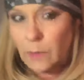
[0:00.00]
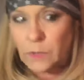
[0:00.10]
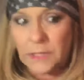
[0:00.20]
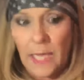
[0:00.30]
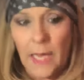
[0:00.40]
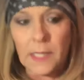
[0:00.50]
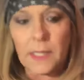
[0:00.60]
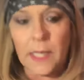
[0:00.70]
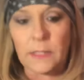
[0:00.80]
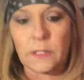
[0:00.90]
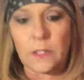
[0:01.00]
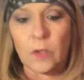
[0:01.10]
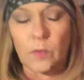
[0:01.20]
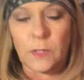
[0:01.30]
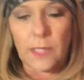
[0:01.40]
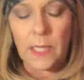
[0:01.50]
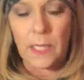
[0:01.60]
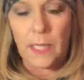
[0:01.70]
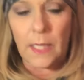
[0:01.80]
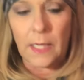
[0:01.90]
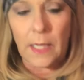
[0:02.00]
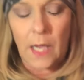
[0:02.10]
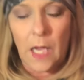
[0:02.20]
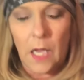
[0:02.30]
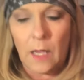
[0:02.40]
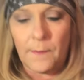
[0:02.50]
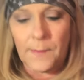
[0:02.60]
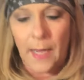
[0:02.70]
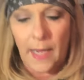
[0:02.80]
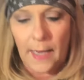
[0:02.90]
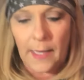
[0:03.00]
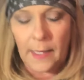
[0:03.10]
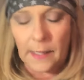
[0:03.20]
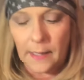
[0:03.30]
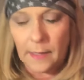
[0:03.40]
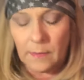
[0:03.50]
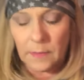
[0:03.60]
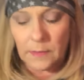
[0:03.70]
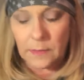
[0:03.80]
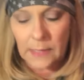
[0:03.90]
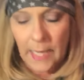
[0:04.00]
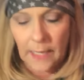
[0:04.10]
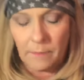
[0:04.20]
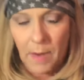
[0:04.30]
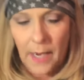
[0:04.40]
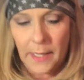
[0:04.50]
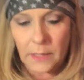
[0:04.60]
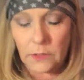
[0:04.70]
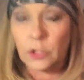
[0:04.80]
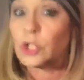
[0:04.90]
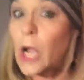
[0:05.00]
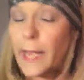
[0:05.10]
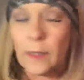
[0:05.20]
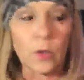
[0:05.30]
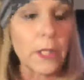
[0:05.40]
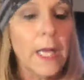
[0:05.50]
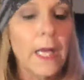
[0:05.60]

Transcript: was that. And so then I had my child